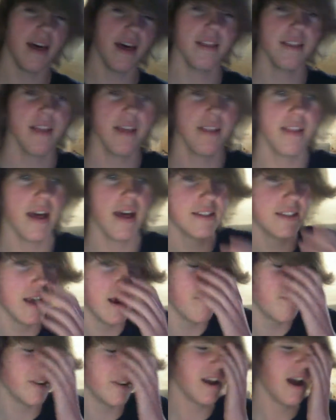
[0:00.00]
that, that's
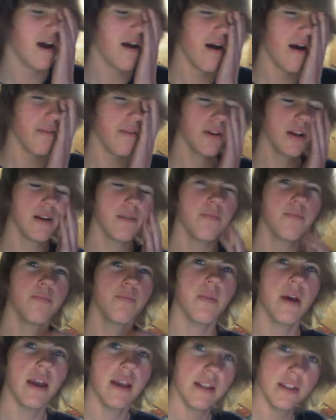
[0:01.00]
happening. I, am
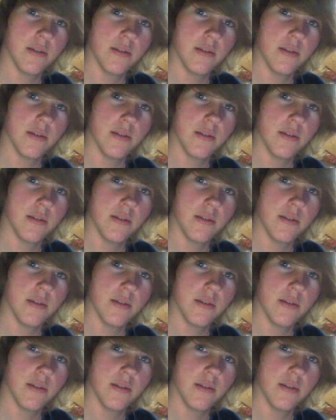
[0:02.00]
gonna.